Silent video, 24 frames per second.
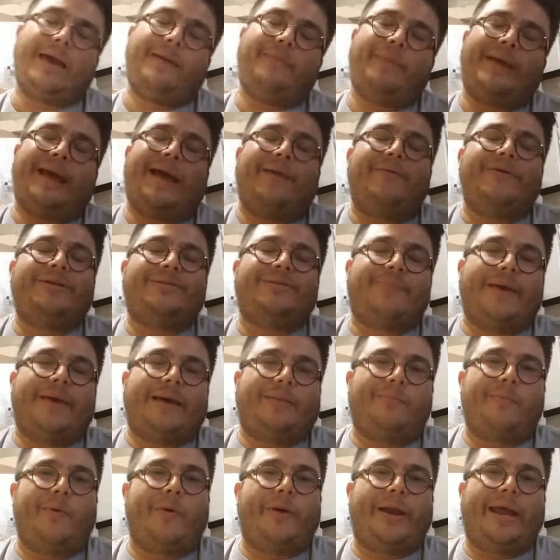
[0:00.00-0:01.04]
I mean, I
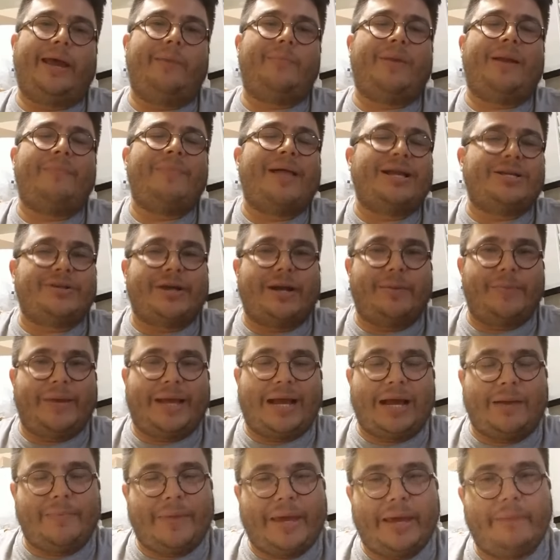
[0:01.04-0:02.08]
respect Monet, but I'm not trying to
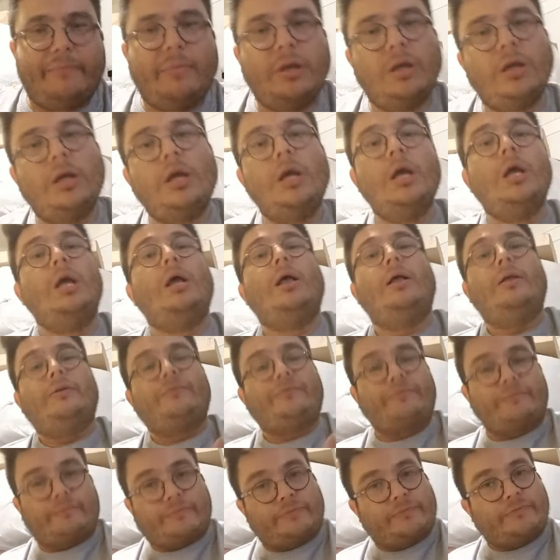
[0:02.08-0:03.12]
become him.
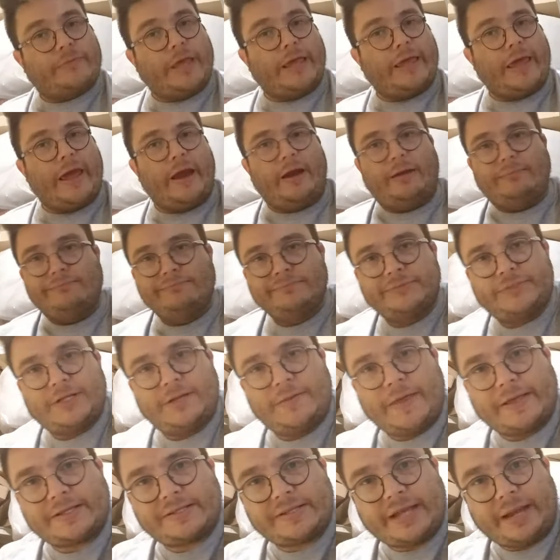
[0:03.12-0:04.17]
Take care.
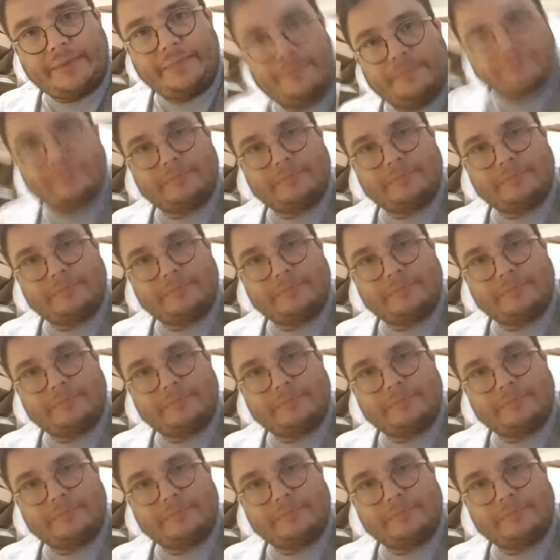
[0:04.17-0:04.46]
Till next time.